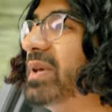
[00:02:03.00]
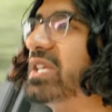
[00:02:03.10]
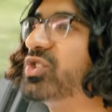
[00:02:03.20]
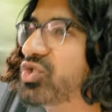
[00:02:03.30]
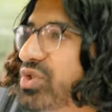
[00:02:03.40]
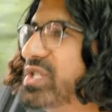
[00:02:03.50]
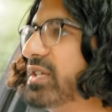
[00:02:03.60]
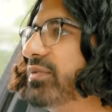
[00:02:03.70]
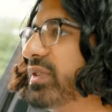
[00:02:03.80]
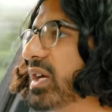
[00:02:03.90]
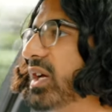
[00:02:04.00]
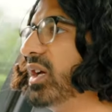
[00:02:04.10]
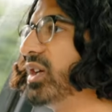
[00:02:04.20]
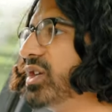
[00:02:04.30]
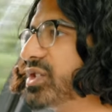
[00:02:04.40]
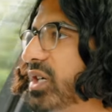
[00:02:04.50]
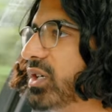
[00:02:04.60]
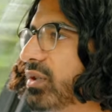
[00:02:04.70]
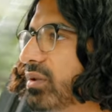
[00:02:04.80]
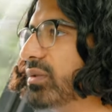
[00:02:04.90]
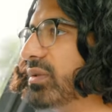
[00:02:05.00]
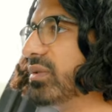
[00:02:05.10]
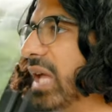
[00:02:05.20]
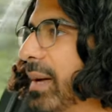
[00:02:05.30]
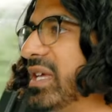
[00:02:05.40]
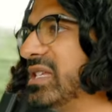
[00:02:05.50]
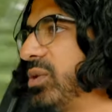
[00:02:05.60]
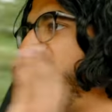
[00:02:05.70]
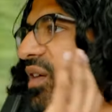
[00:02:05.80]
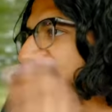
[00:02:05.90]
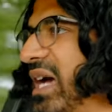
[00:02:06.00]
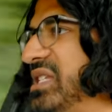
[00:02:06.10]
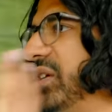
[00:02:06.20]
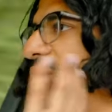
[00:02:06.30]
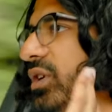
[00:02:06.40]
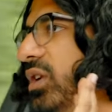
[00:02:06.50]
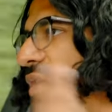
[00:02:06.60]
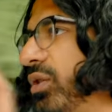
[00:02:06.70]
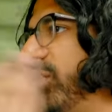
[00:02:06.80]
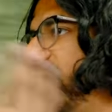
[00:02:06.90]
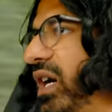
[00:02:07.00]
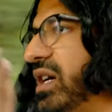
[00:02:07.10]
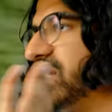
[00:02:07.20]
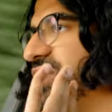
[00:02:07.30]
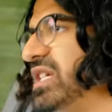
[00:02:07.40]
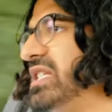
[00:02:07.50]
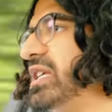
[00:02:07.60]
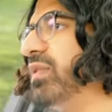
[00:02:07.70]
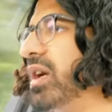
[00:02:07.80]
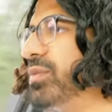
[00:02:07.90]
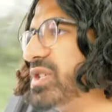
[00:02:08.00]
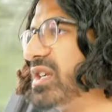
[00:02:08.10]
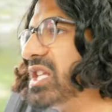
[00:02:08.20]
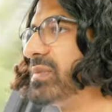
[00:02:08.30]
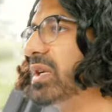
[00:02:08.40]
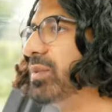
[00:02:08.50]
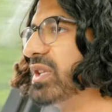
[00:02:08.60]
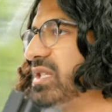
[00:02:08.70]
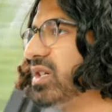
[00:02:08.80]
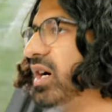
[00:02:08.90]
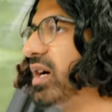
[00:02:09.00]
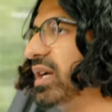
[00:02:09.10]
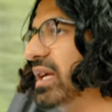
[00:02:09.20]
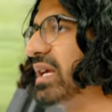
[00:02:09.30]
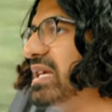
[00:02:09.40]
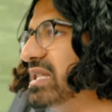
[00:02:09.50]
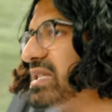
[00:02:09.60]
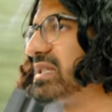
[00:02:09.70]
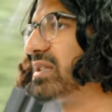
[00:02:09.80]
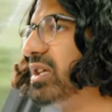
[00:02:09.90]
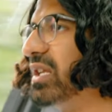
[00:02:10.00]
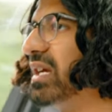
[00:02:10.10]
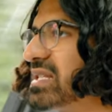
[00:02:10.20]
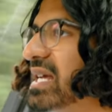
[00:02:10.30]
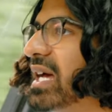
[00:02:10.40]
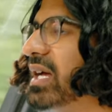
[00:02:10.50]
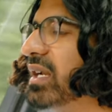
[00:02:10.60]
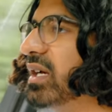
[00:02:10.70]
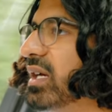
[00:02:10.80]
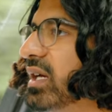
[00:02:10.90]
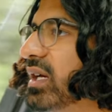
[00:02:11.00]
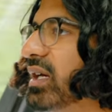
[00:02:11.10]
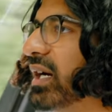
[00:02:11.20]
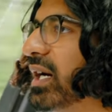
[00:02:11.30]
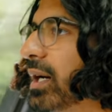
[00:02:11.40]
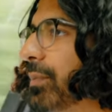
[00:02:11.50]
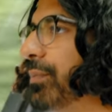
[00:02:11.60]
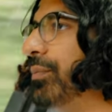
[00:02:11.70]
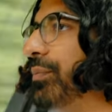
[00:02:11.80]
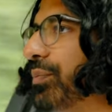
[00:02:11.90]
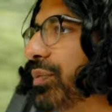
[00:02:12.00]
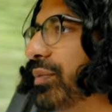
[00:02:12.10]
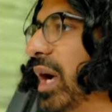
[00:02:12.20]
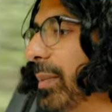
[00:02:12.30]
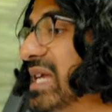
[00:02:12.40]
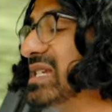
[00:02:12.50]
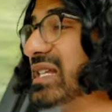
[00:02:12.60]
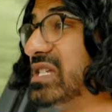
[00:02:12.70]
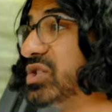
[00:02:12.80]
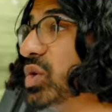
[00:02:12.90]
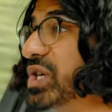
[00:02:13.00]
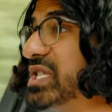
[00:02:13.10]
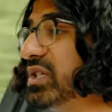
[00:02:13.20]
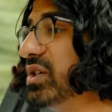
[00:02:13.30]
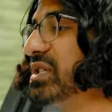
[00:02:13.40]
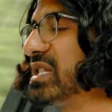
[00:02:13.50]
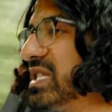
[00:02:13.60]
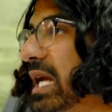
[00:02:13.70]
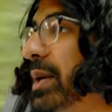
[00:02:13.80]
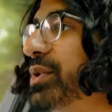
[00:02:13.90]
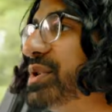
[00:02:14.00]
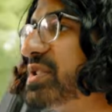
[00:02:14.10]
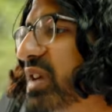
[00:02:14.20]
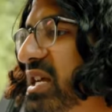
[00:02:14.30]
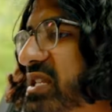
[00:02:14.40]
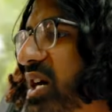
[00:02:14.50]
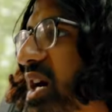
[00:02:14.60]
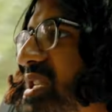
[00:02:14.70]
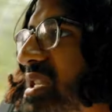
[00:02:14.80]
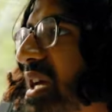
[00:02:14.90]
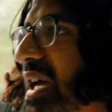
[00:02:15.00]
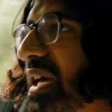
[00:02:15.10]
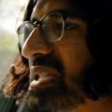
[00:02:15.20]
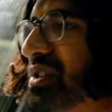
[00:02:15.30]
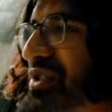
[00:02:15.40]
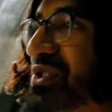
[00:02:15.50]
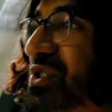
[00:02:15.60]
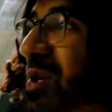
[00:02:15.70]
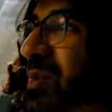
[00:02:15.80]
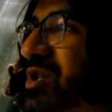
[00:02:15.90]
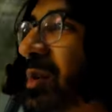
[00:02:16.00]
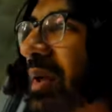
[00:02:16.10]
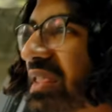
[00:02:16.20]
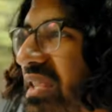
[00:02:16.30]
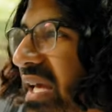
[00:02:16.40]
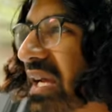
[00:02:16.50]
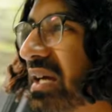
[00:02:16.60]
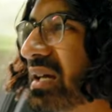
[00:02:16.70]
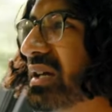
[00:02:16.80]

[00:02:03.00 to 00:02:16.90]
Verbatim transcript: being intrusive. So that means it's quite relaxing on a long, fast GT run, which is ultimately what this car is going to excel at. Um, but basically, it's a joy to use. The steering wheel is the right size. It's not super duper thick,